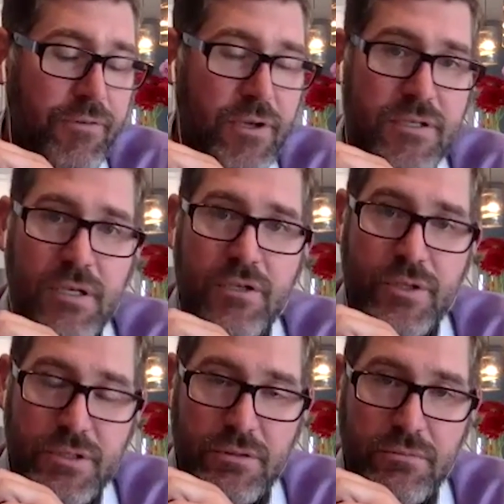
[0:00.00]
if you say,
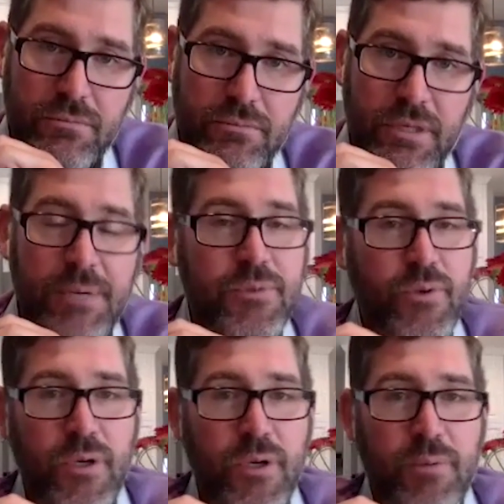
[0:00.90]
Tristan, my name is
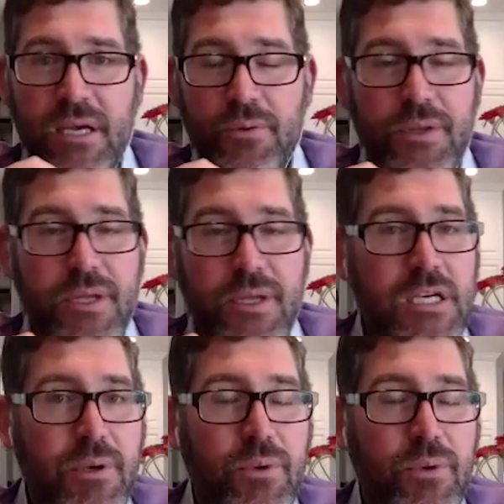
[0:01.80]
Greg McDaniel with
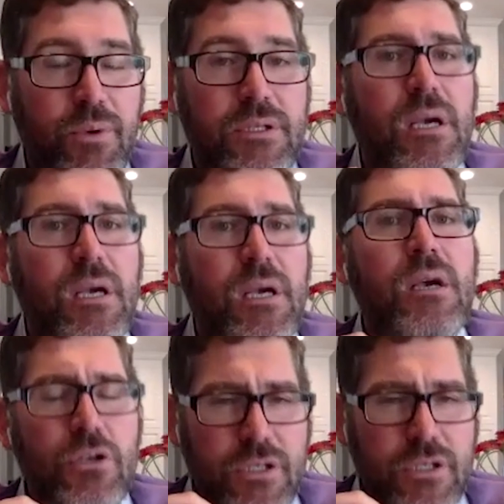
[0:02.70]
eXp Realty,
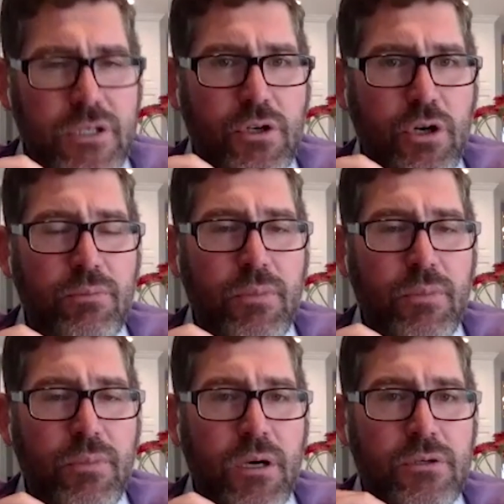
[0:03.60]
you're selling your
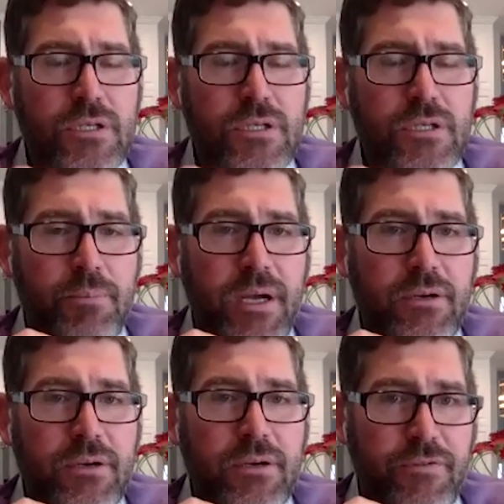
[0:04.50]
home on your uh,
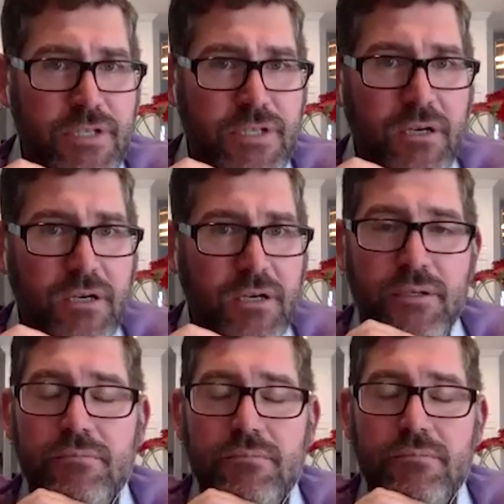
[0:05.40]
by yourself. Is that
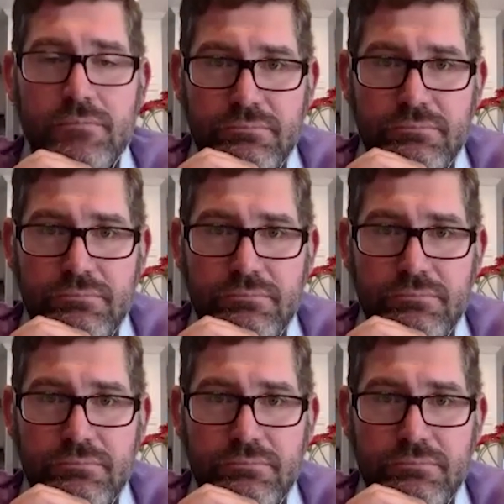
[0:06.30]
correct?